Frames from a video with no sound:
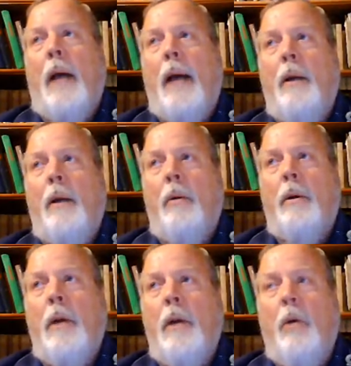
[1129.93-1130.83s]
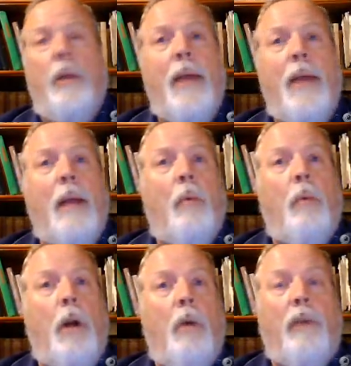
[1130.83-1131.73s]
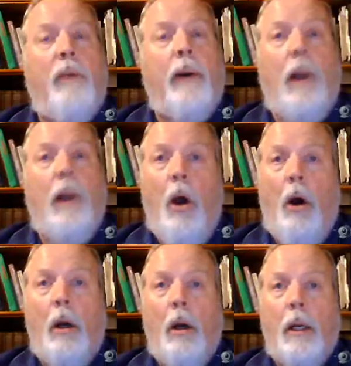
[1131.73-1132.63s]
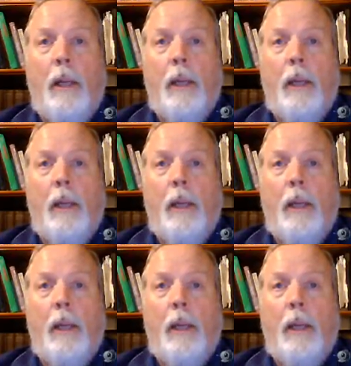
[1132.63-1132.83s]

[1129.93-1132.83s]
I don't know that went on very long,